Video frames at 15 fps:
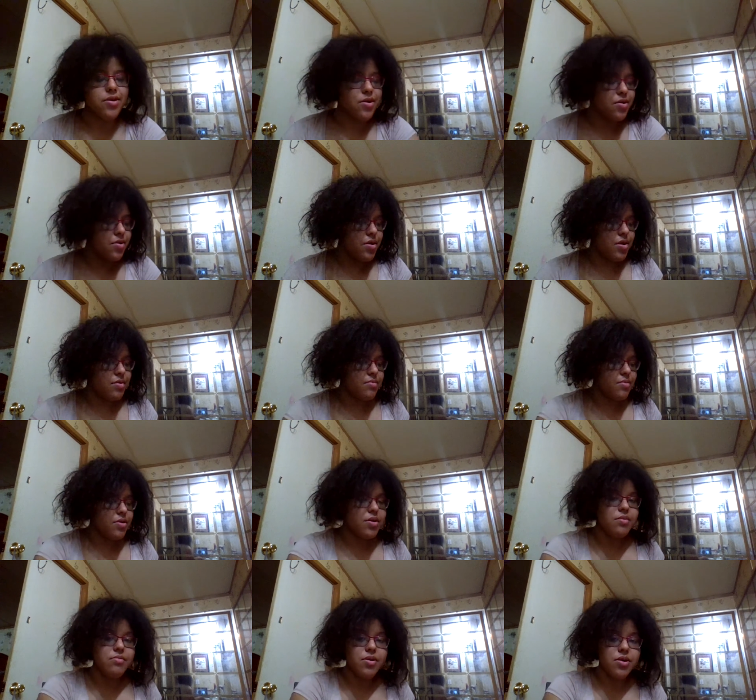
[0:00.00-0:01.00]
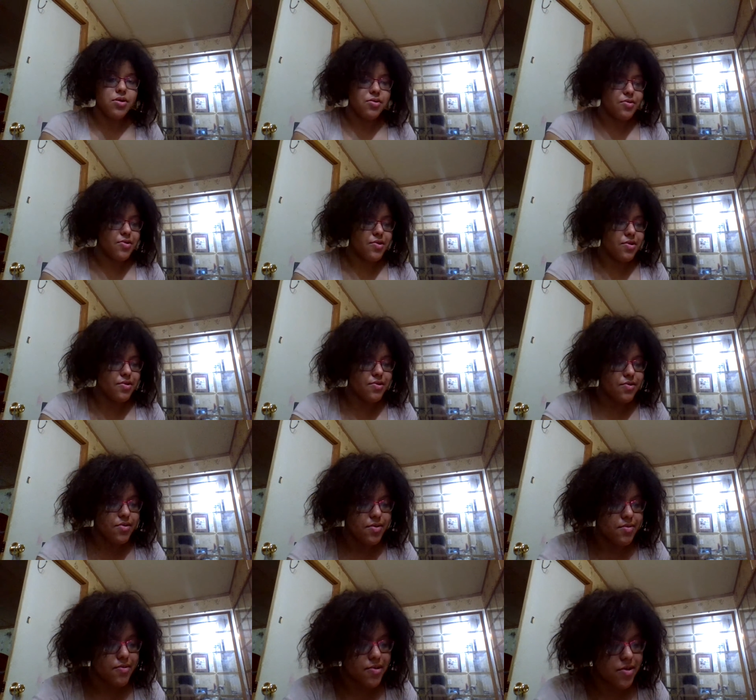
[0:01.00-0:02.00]
Hold up. No, I'm going to go to the
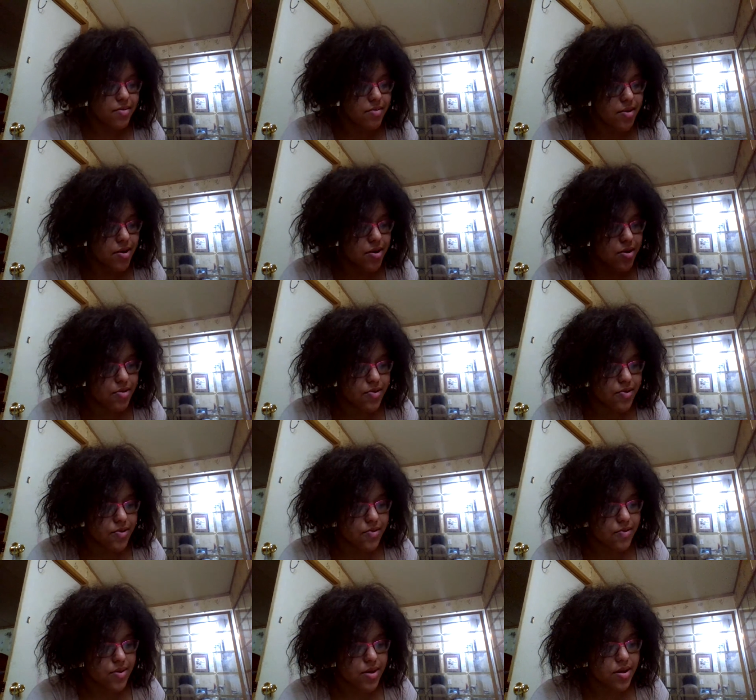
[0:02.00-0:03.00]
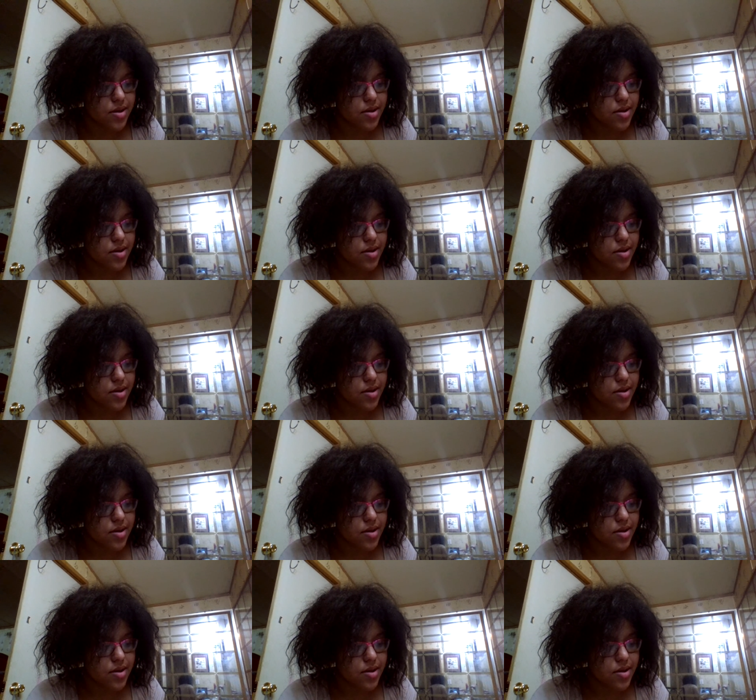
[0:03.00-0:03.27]
scripture. I'm going to it.